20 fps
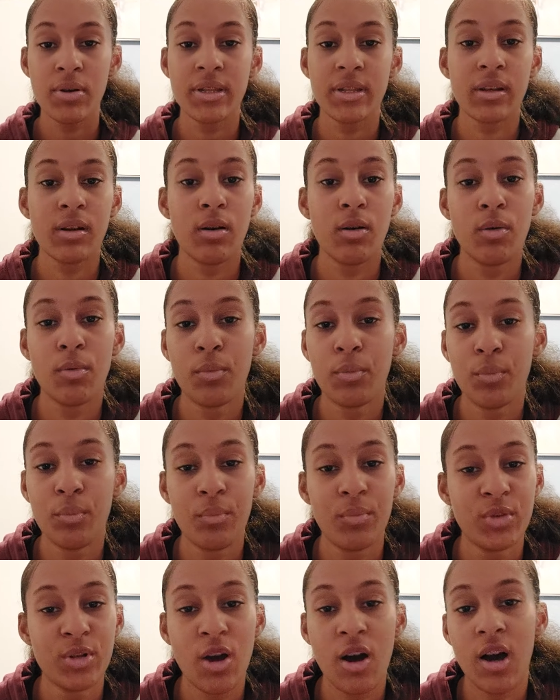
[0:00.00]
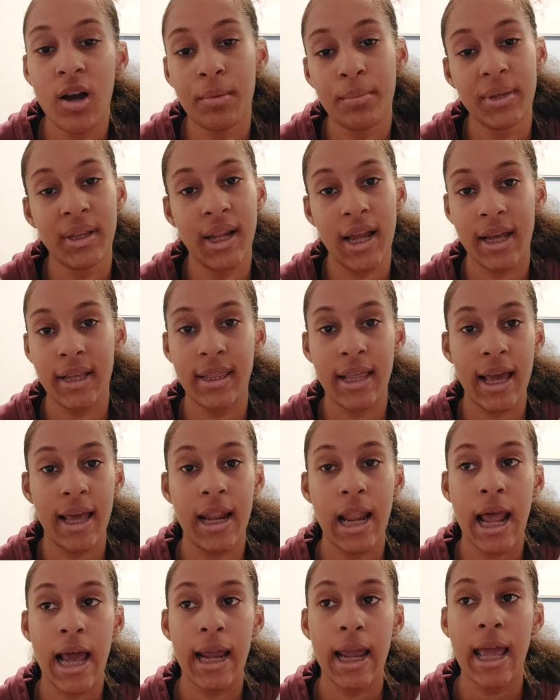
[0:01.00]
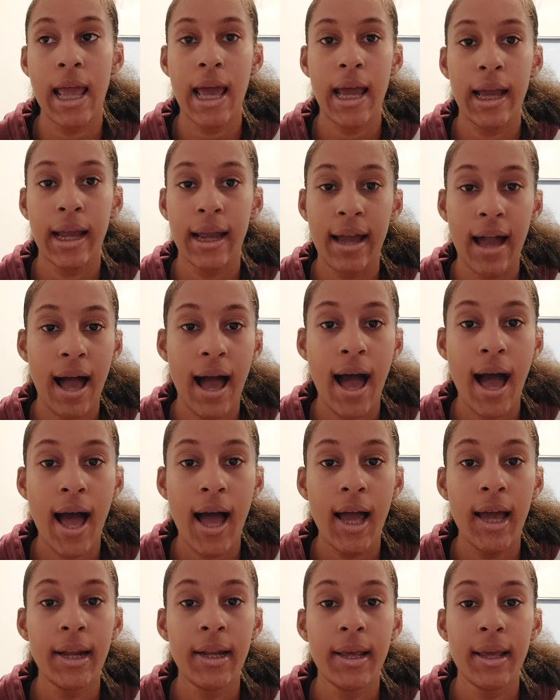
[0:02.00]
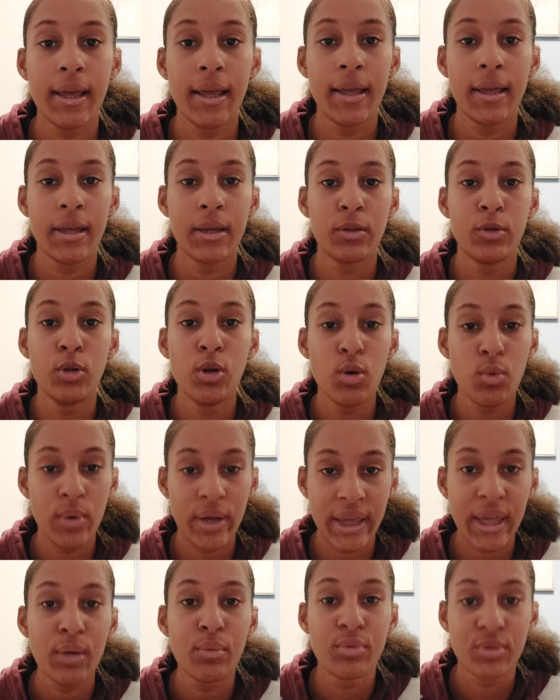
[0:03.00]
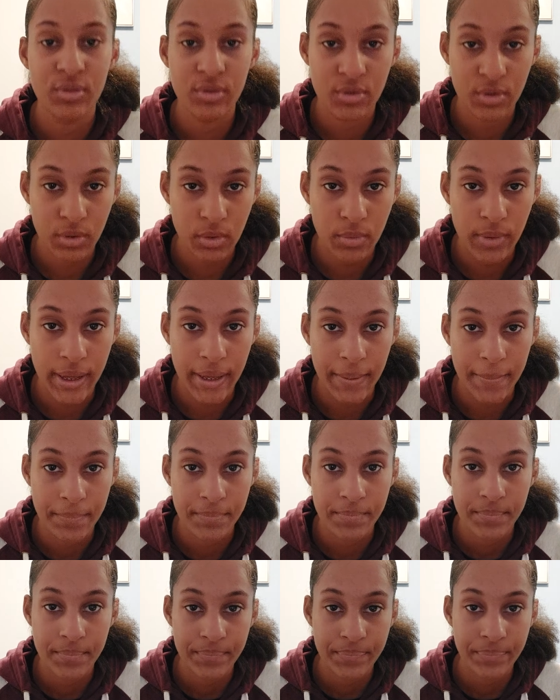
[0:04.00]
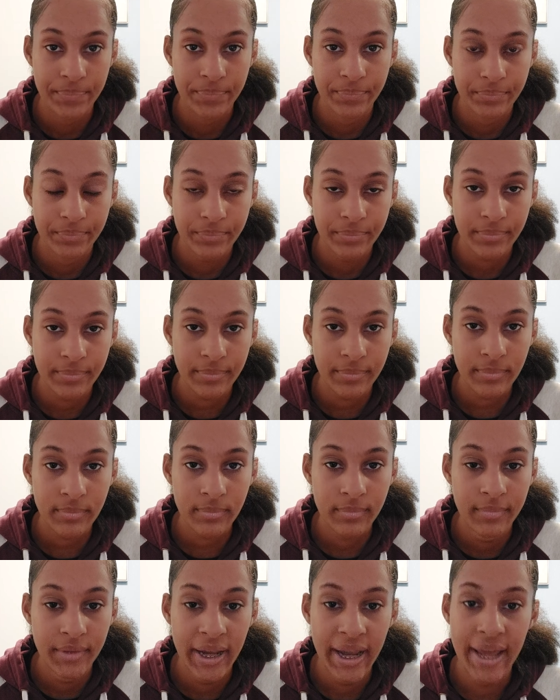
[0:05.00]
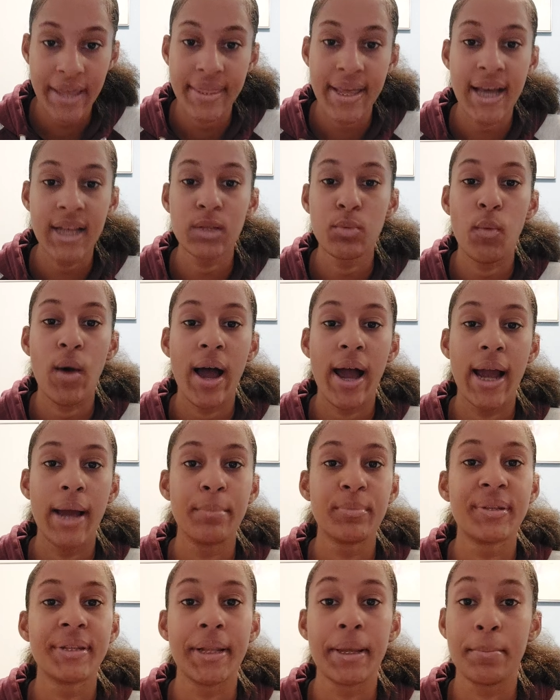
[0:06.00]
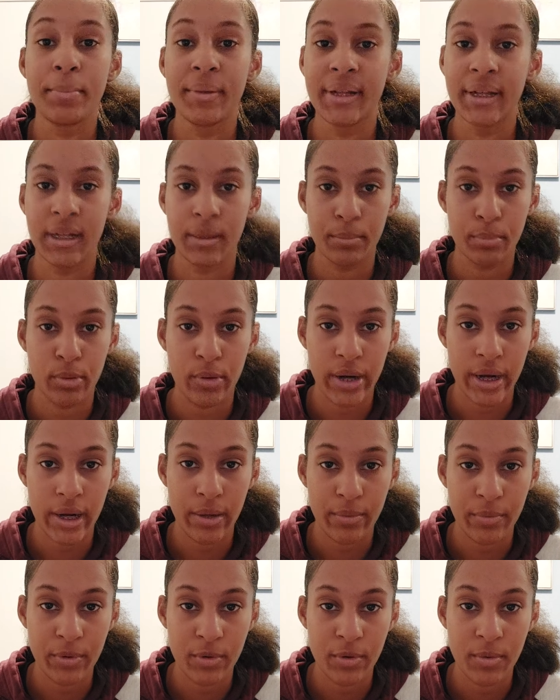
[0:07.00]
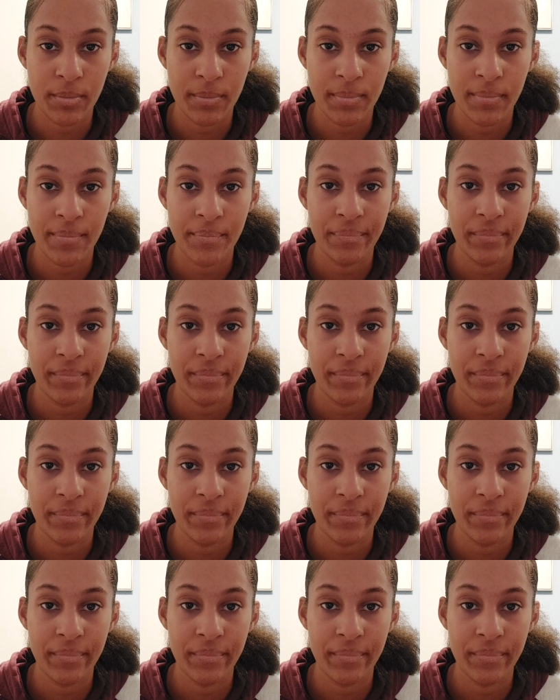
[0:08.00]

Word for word: wasn't going to dog me like that. Like, God knew what He was doing. And that's why I'm sleeping in a prayer room.